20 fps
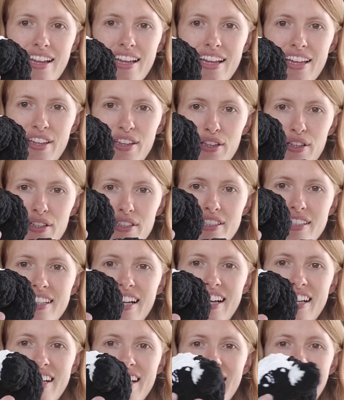it looks
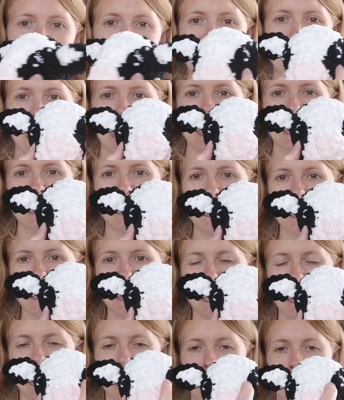kind of like this.
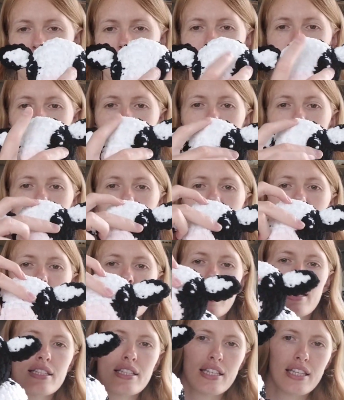Okay, you guys
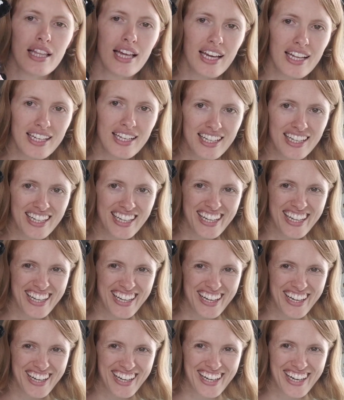can't see
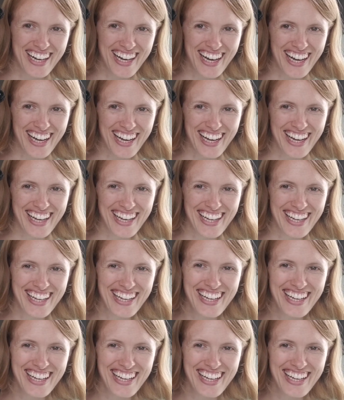that.